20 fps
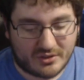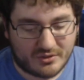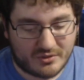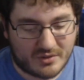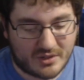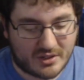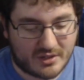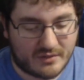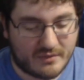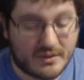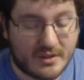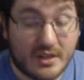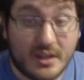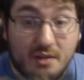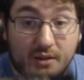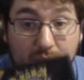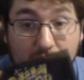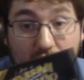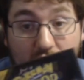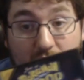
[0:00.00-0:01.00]
hard.
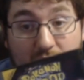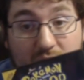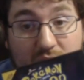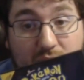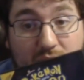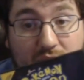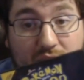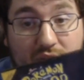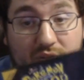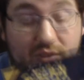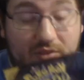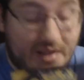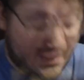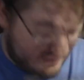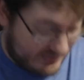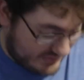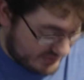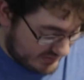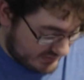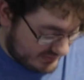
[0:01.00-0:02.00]
Pokemon the Movie
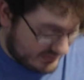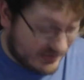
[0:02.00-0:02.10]
2000.